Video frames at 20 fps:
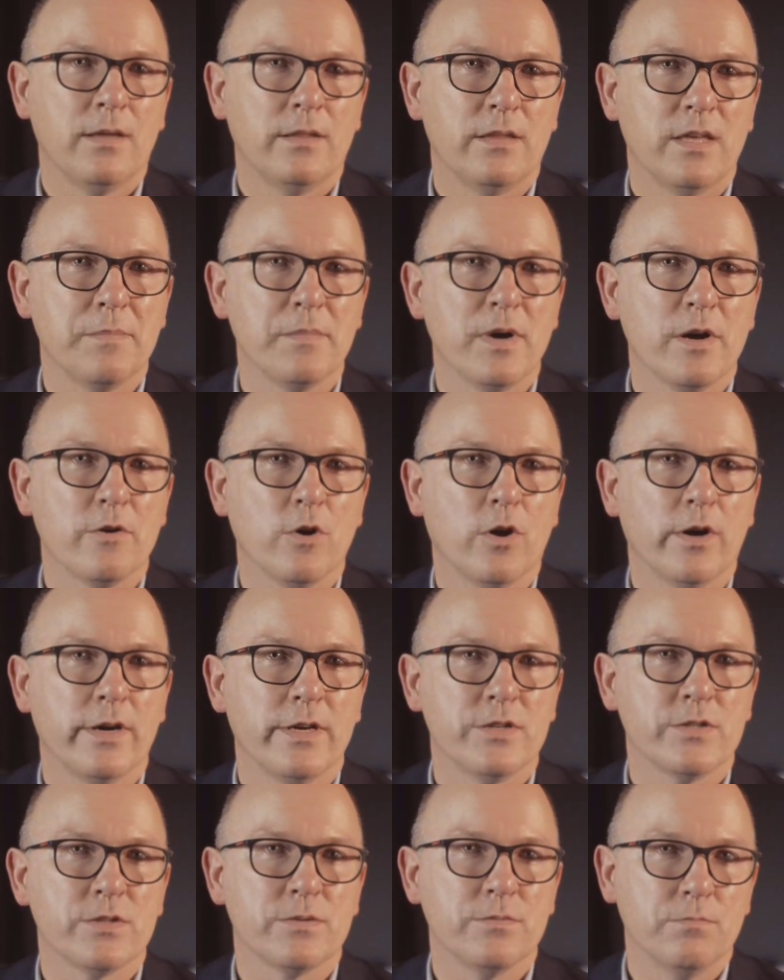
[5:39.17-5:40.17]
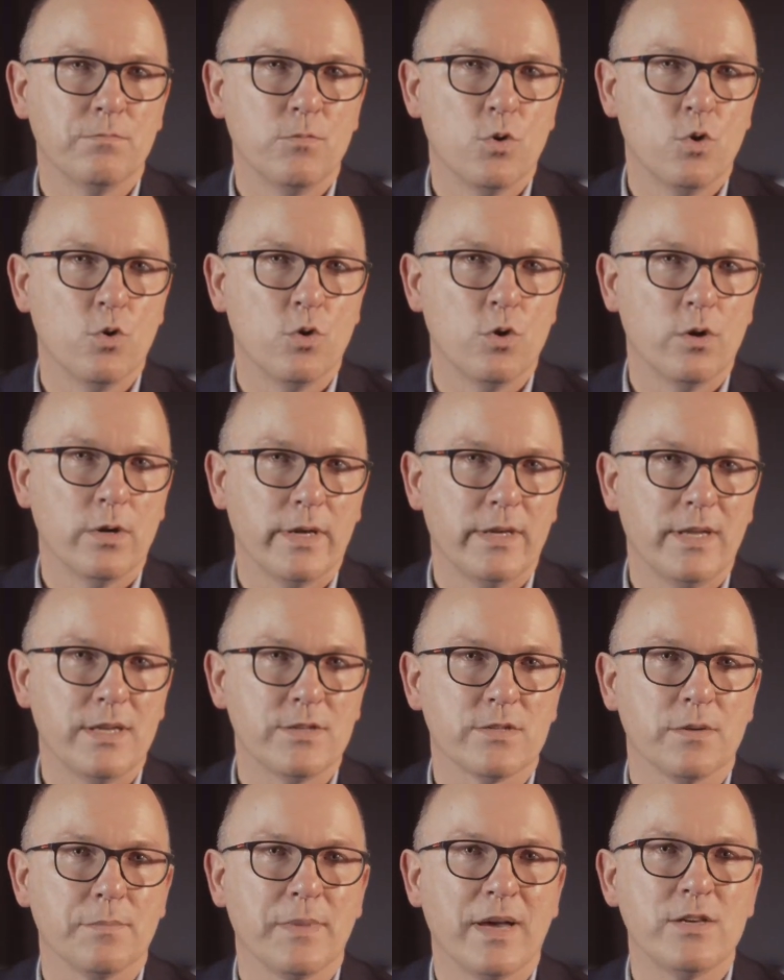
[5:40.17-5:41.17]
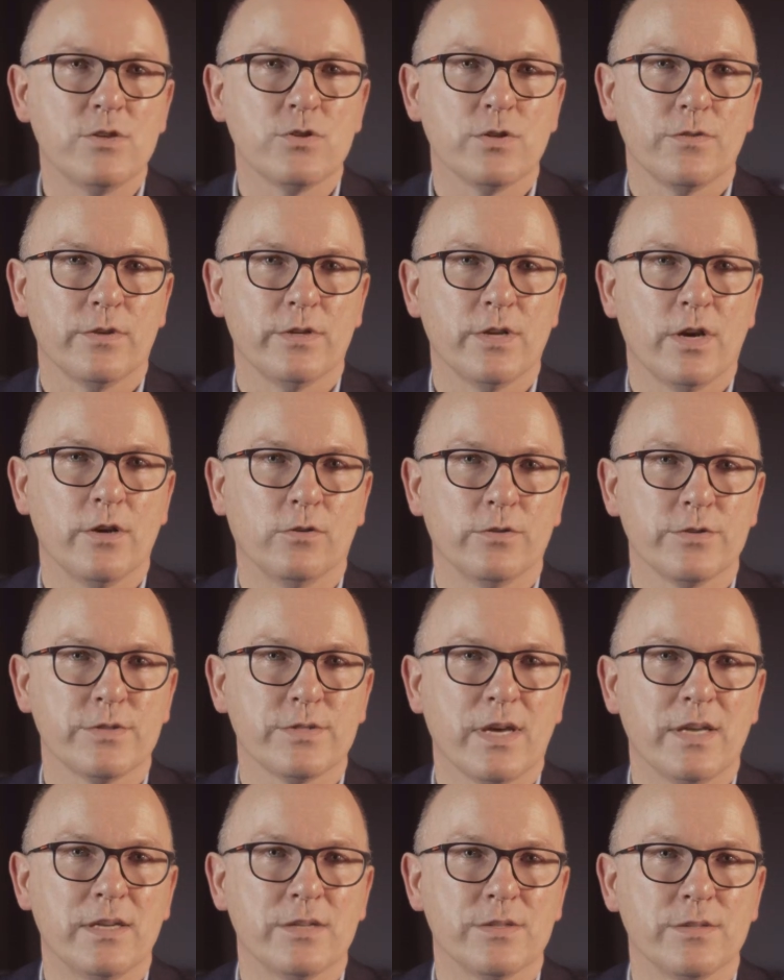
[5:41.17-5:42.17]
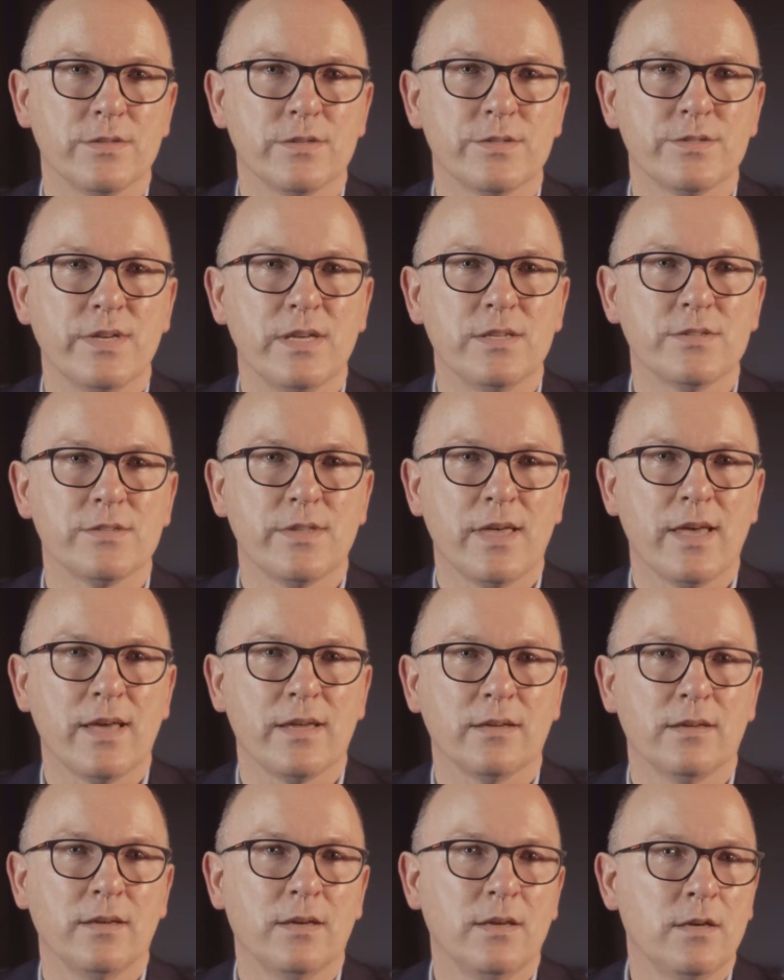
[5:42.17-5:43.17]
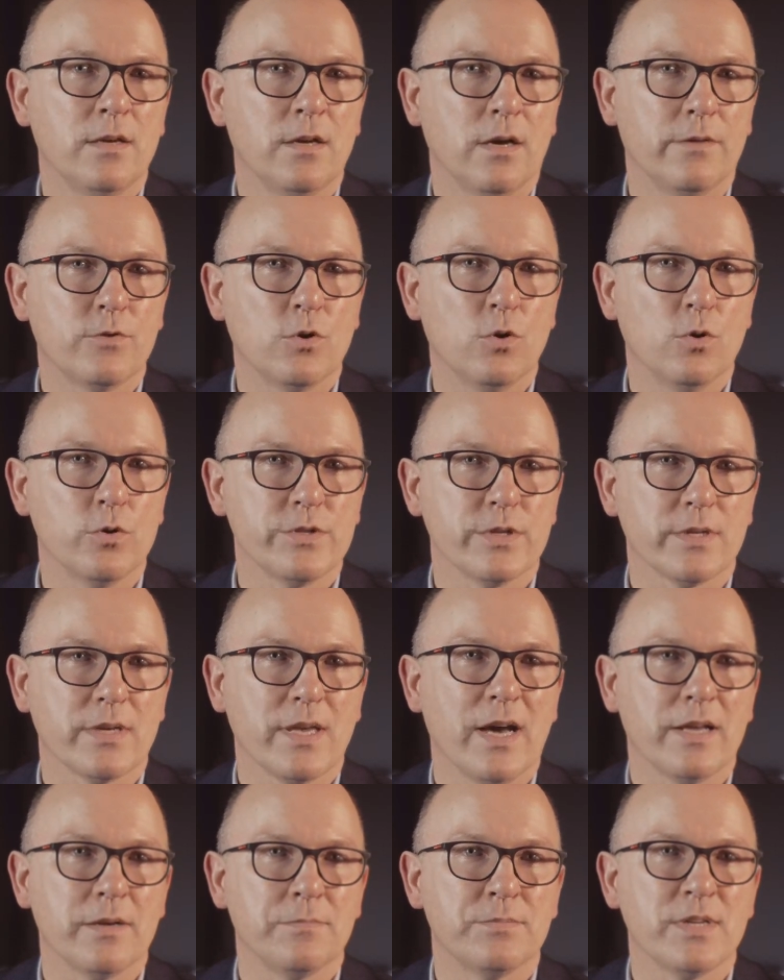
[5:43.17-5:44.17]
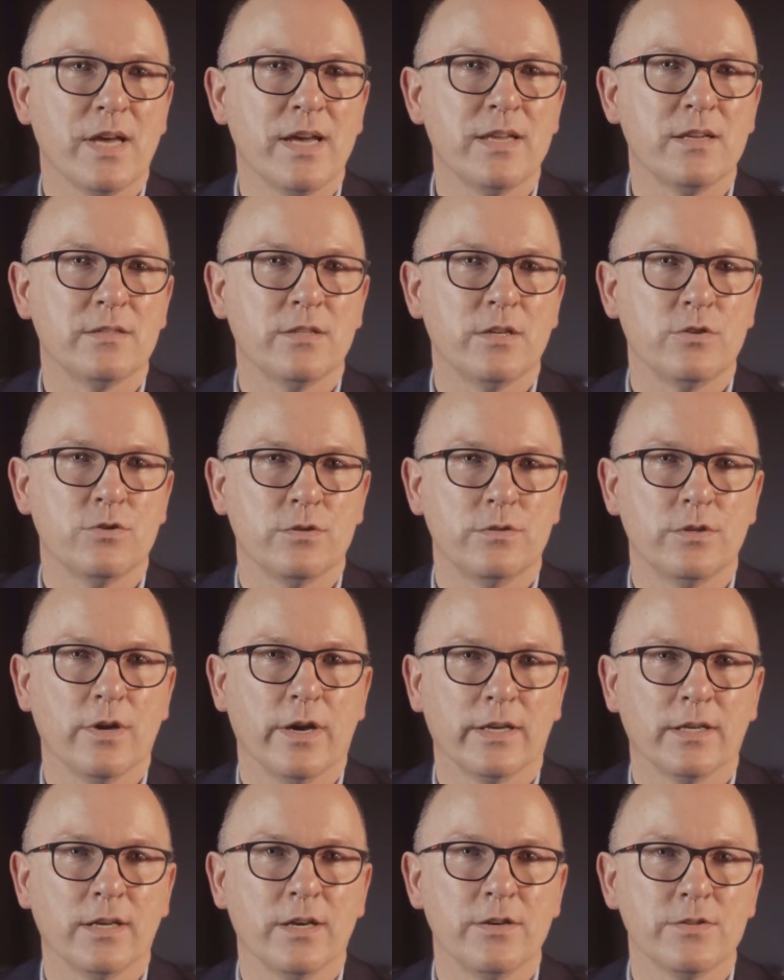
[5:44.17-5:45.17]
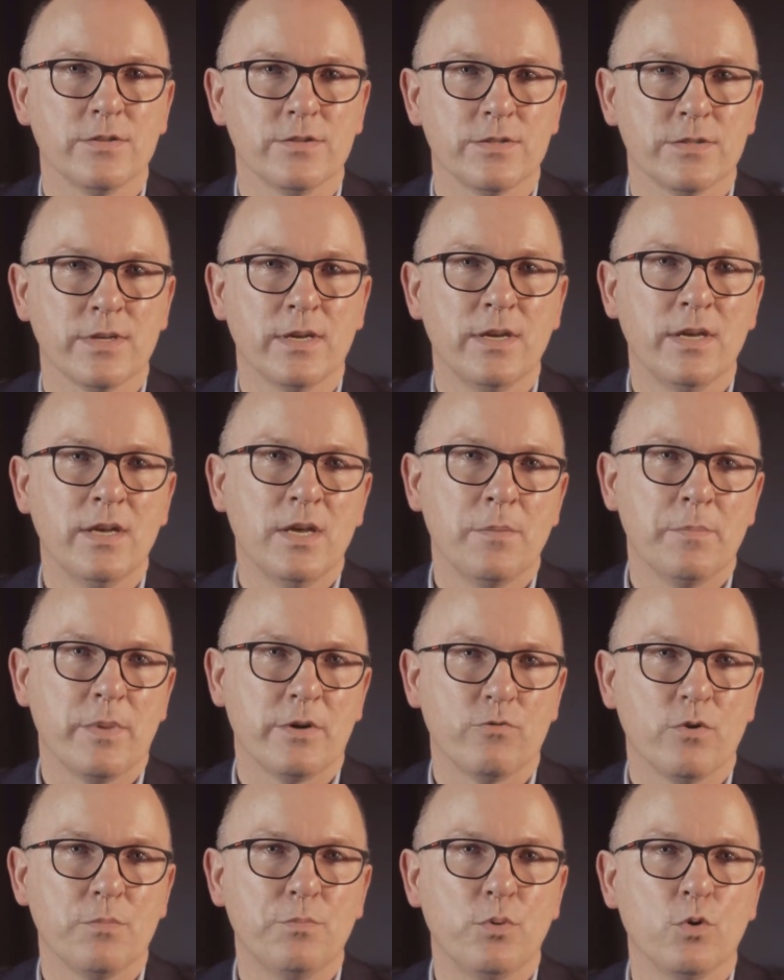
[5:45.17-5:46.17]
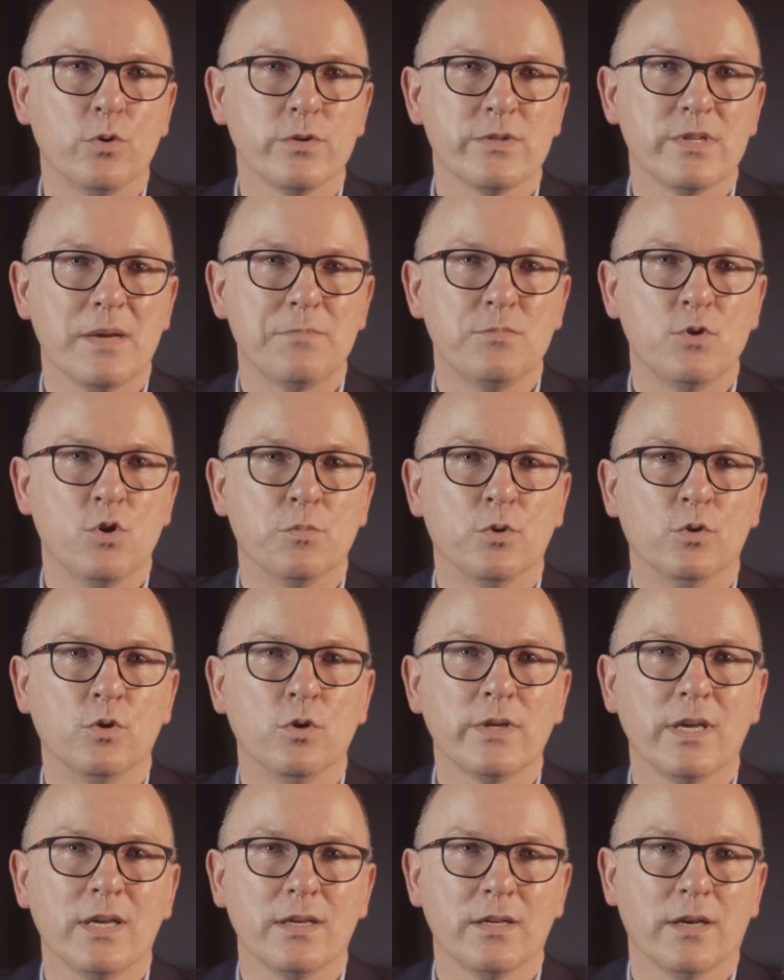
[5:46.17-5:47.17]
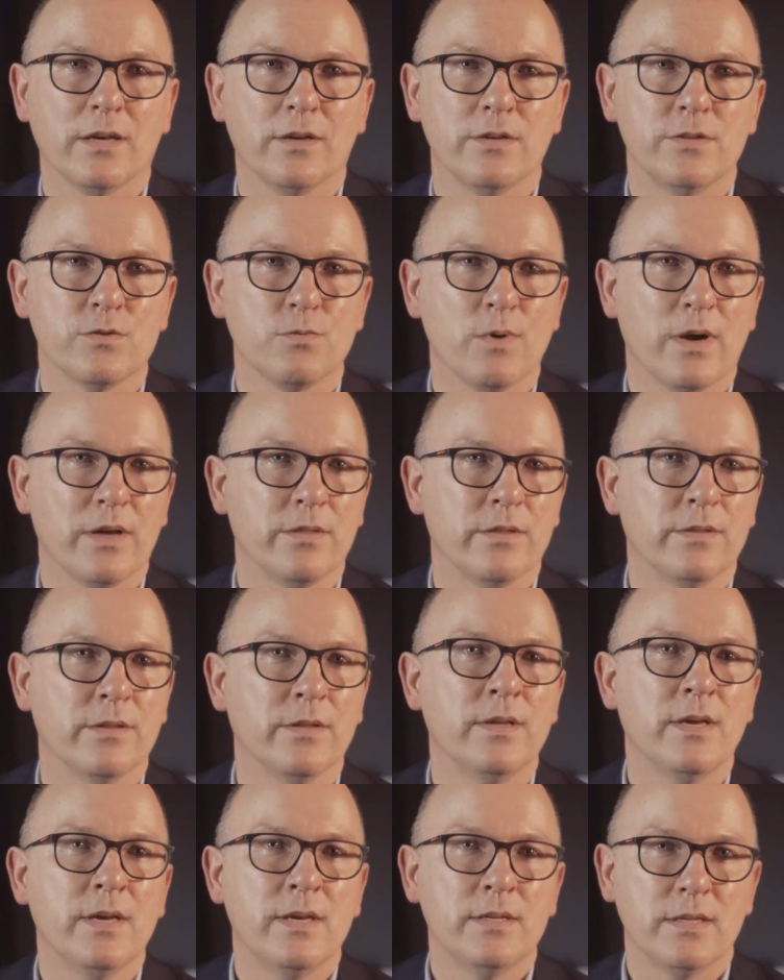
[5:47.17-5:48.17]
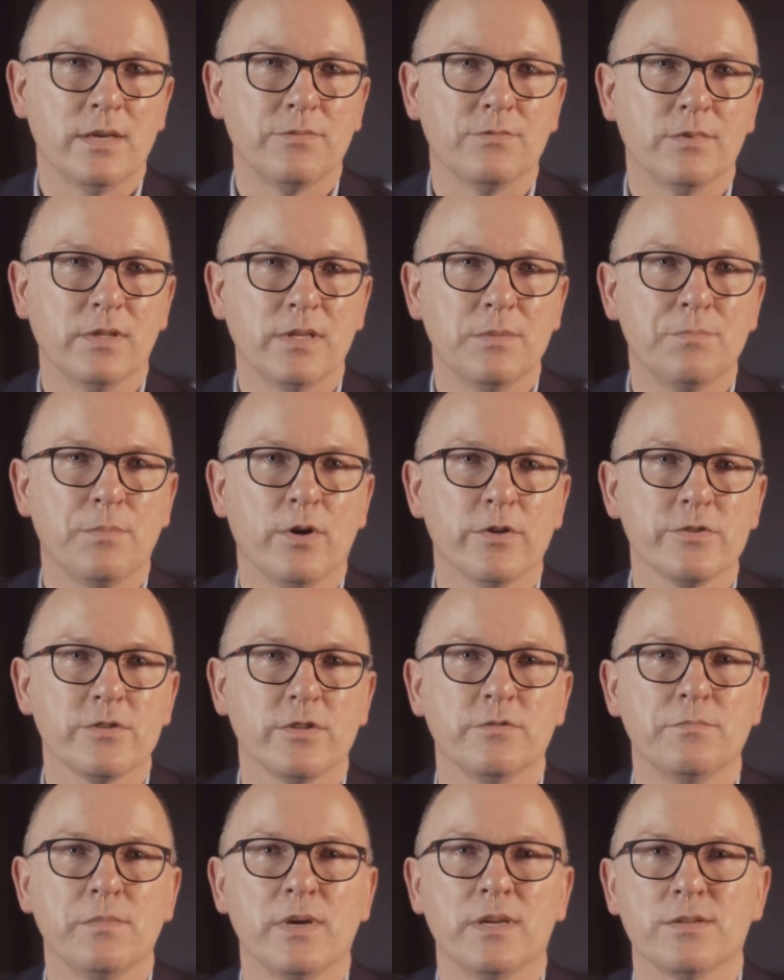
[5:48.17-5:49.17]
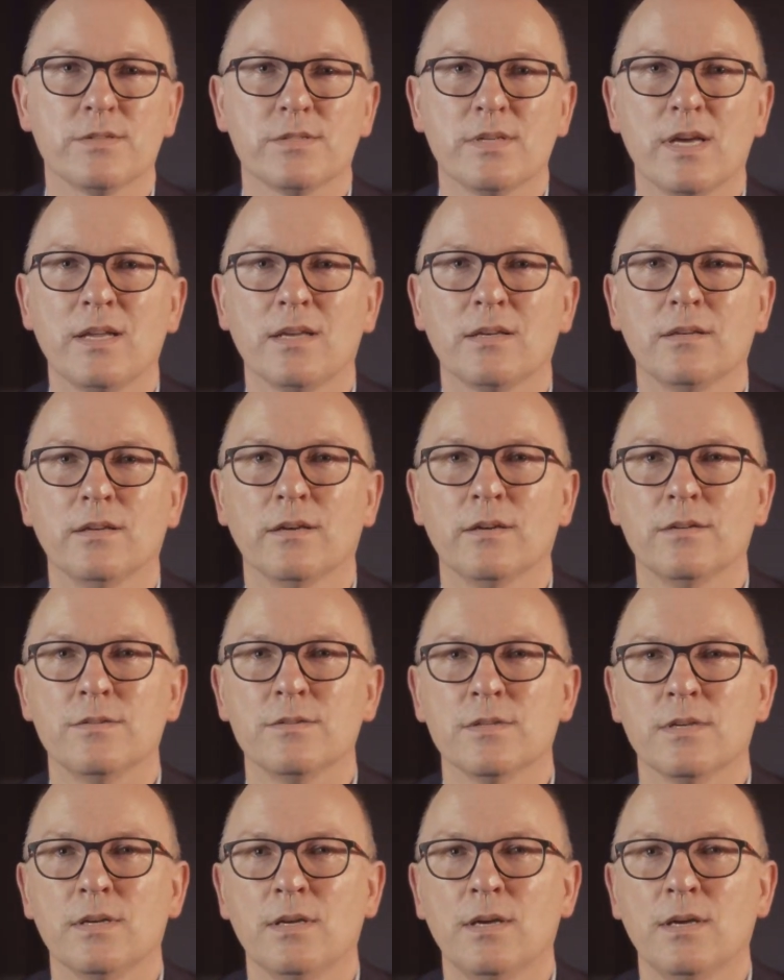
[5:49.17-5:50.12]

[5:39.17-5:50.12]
The MRI is more an estimation of the nodal status in the sense that, of course, it can't obtain a tissue diagnosis, but it reports abnormal looking nodes rather than definitely positive metastatic nodes.